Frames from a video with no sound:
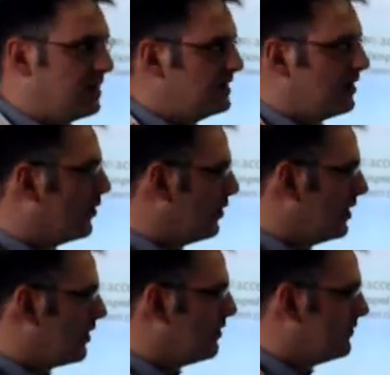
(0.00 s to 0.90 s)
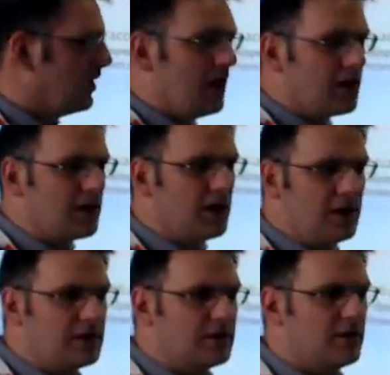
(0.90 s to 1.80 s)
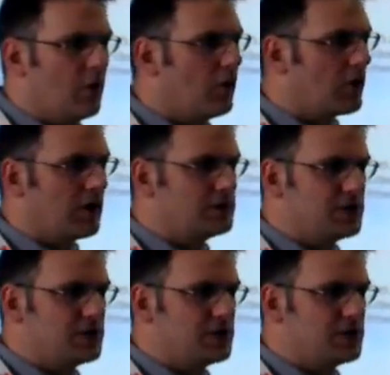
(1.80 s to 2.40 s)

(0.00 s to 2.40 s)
by the caller of uh, aggregate or uh,